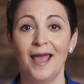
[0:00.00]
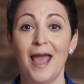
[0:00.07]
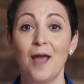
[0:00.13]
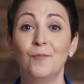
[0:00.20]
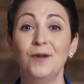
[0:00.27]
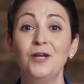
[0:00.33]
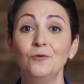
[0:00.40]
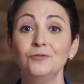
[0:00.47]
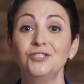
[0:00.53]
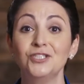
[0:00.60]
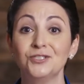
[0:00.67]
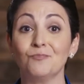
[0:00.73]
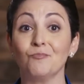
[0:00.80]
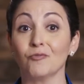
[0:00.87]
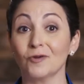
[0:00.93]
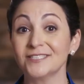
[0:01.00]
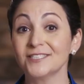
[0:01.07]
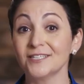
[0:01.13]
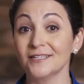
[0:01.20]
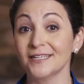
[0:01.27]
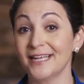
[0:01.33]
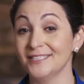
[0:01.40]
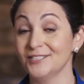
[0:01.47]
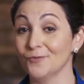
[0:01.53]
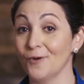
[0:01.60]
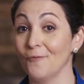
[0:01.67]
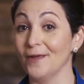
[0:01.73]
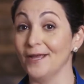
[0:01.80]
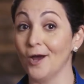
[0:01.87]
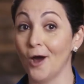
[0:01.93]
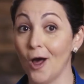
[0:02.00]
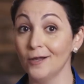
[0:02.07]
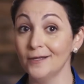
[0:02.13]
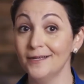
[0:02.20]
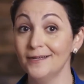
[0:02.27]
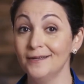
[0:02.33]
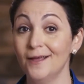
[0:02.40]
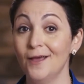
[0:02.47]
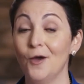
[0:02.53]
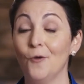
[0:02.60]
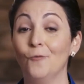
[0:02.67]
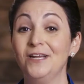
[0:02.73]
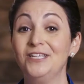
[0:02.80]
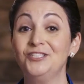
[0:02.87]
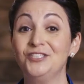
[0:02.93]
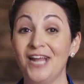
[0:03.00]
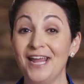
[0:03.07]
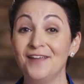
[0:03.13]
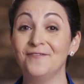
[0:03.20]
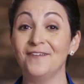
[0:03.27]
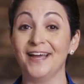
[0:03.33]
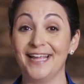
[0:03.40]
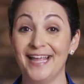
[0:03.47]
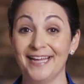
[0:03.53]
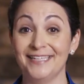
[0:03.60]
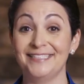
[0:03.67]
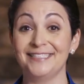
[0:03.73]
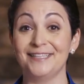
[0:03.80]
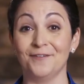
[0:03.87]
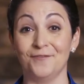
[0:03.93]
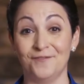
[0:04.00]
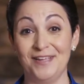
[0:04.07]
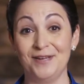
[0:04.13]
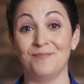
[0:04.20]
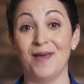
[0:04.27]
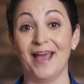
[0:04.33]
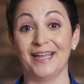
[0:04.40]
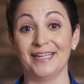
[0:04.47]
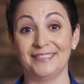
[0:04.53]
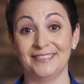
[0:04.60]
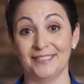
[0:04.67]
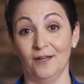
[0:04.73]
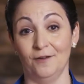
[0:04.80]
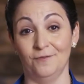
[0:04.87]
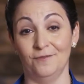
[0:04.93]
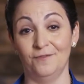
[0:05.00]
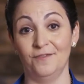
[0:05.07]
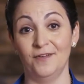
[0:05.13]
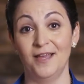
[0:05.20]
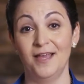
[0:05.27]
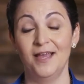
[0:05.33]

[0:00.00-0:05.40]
And we don't just bristle against what we call it, we chafe against the feedback itself.